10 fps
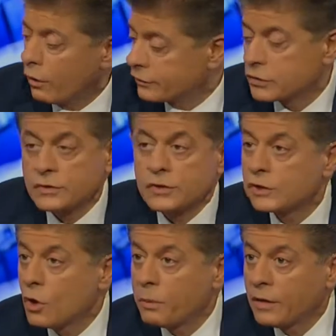officers.
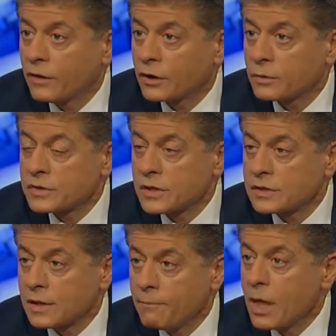There's nobody there to
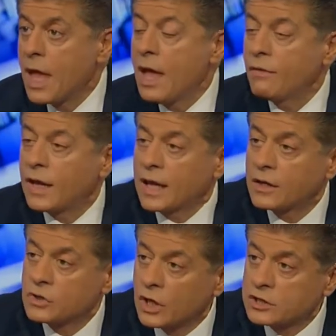resist them. They get
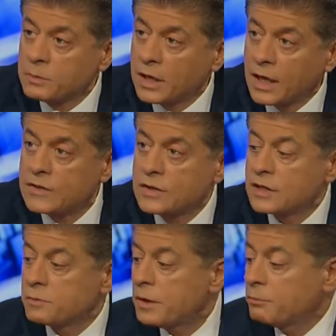a judgment against
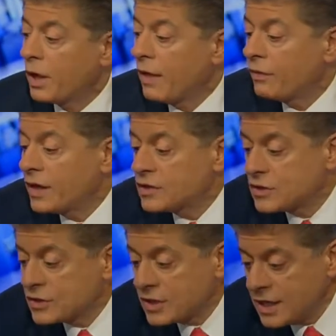these people, and they
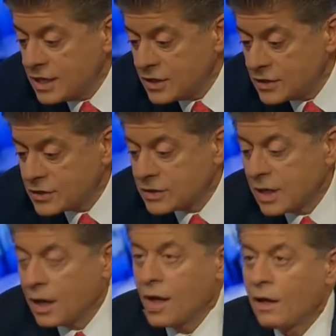seize
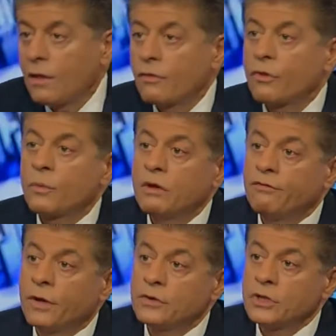the
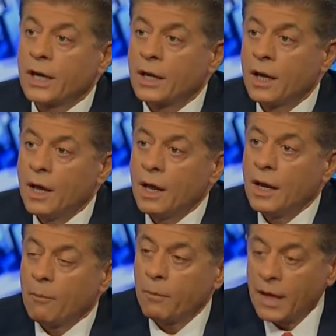refund check.
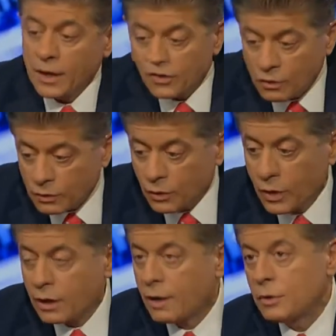Now, Megan, you're a
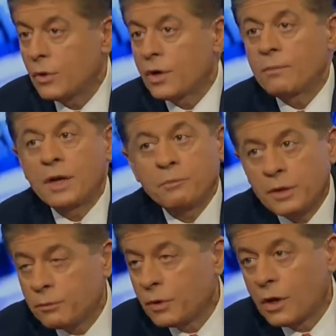lawyer. I'm a lawyer. Many
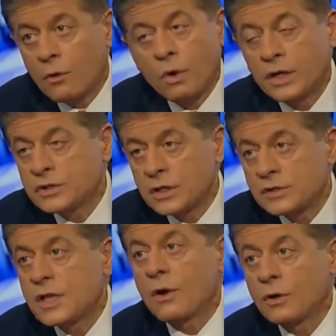people are watching
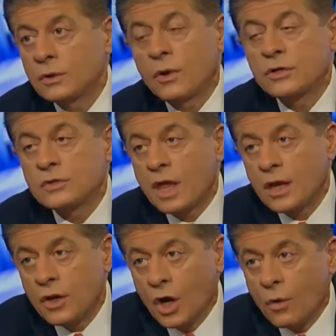us now are lawyers.
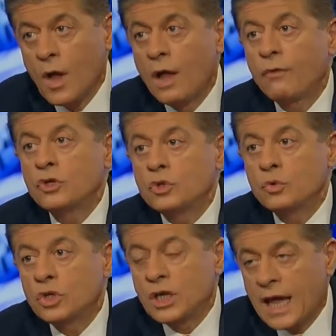They know that
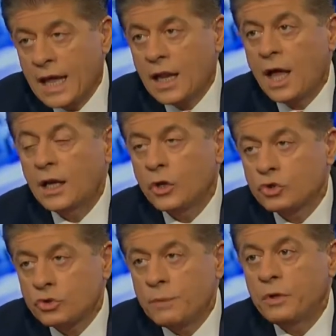you cannot
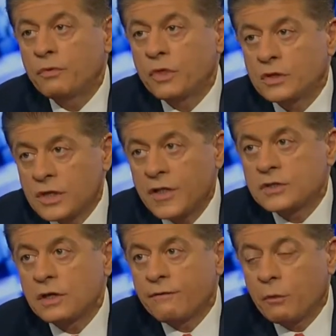attribute the
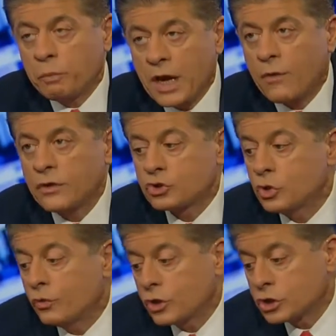debts of the parent
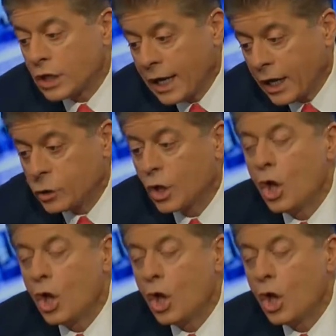to the child